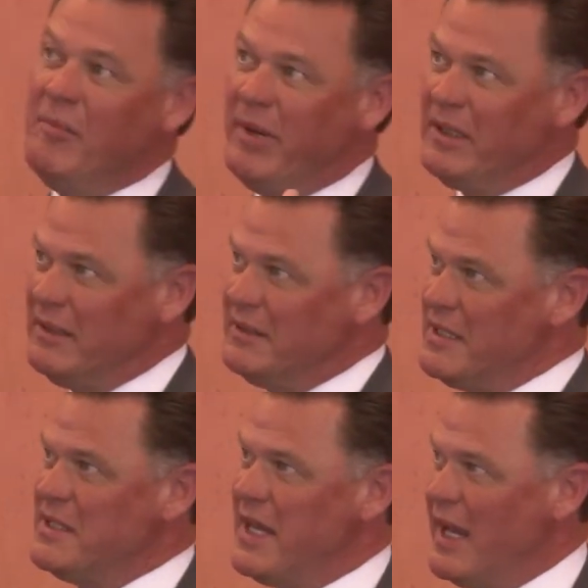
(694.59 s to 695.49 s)
but to
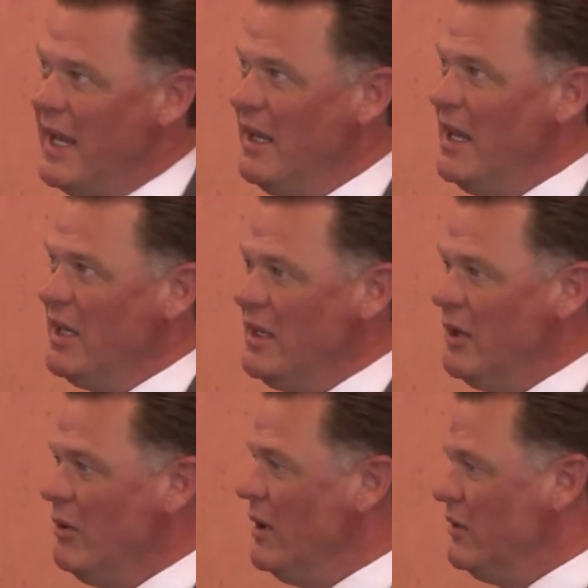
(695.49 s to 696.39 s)
say,
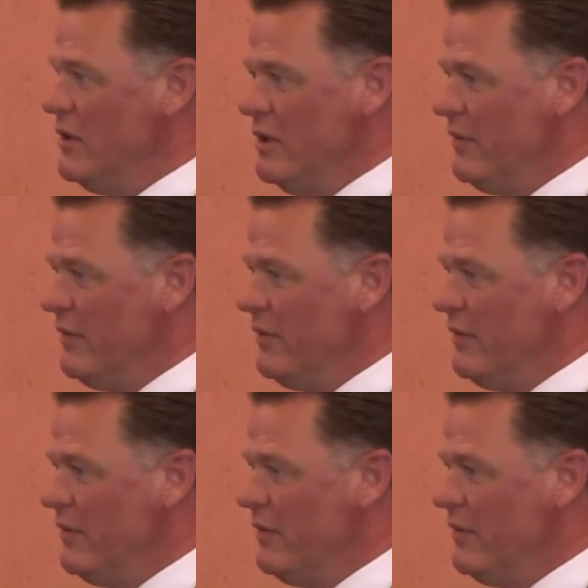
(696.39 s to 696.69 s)
do you